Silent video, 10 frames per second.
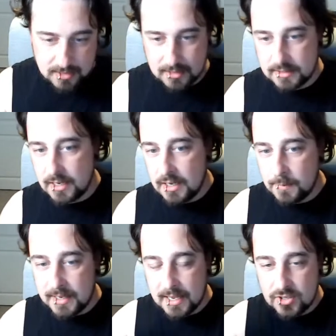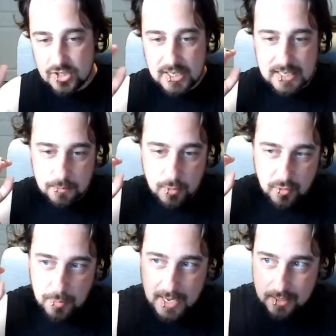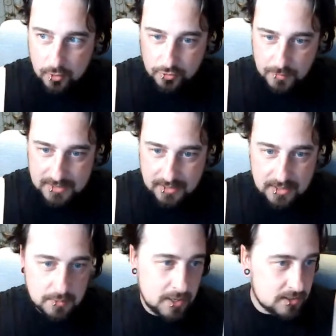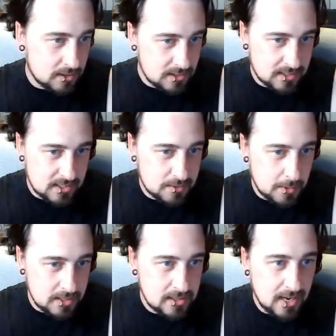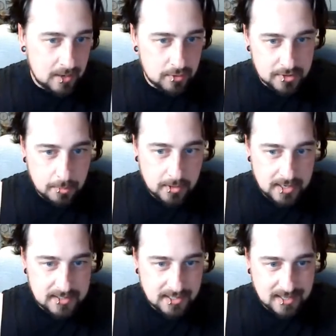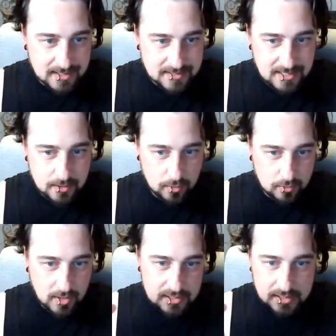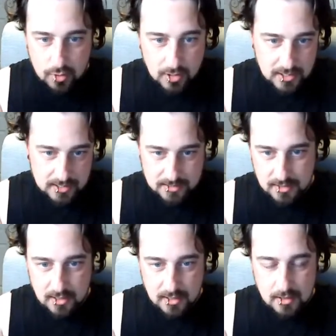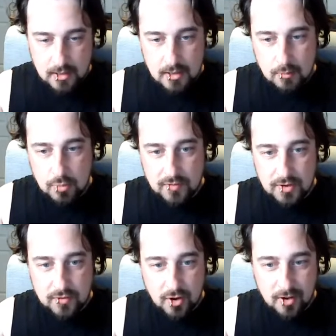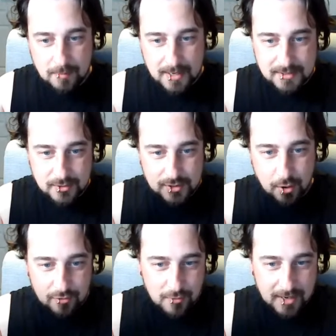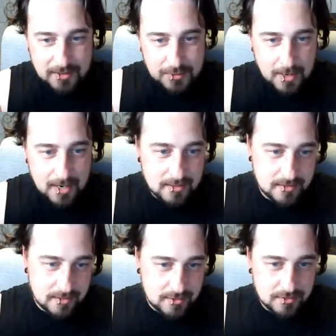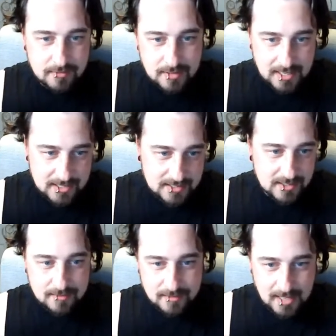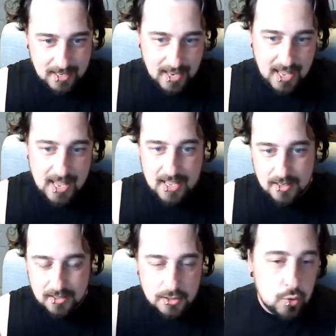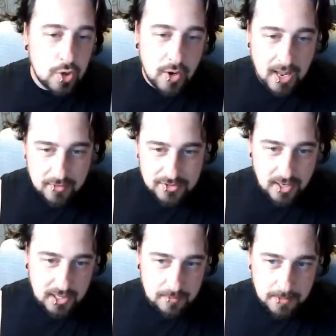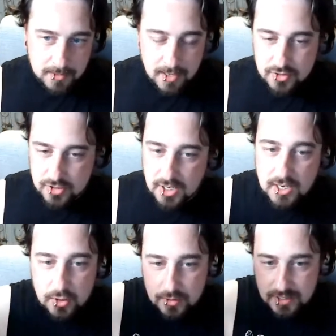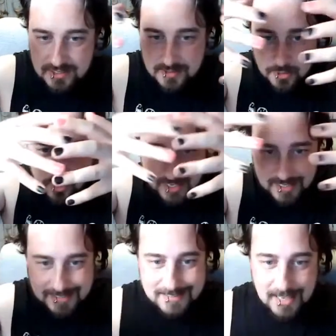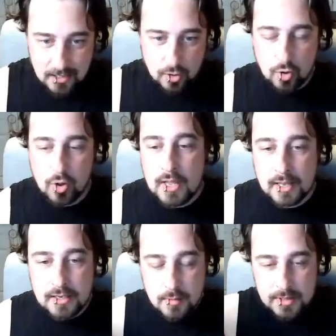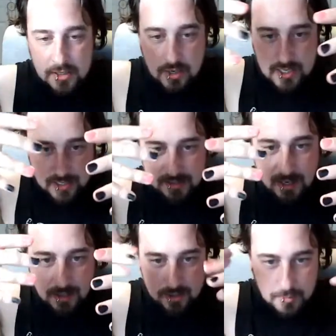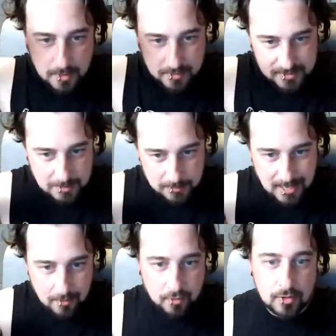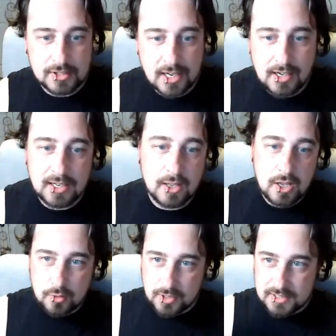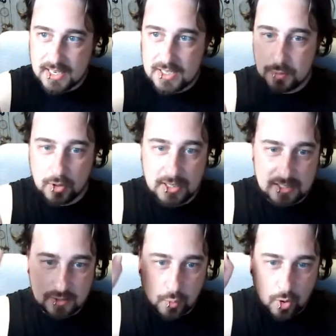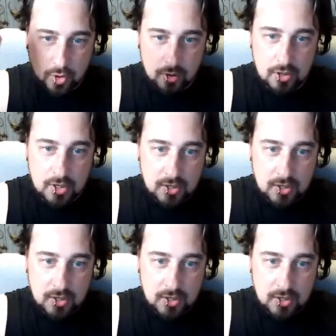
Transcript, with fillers: like this, communication is moving particles from this end of space to this end of space and reciprocating that signal, right? That's all it is. But if you've got particles going from one end of space and it's just hitting dead air, you don't have a cycle of communication. You need to create a cycle. And the only way to create that cycle is to be on the same level. It's kind of like throwing a tennis ball against the wall.